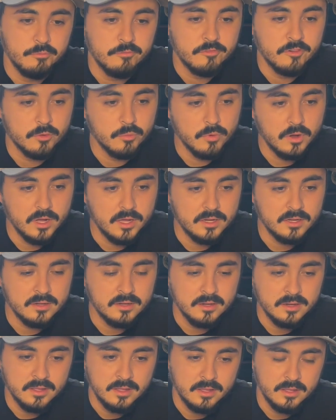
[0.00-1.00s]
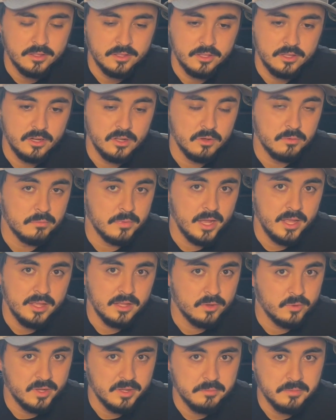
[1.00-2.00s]
For one, my
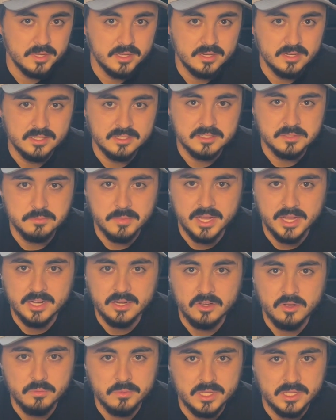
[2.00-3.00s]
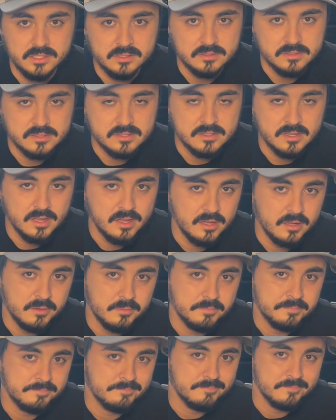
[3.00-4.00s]
equipment is by no means
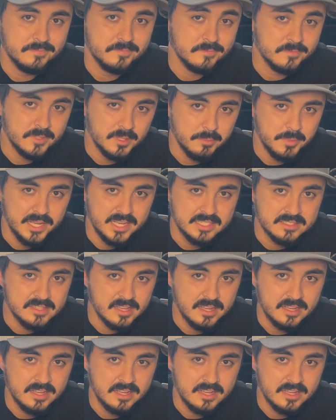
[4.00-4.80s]
the best.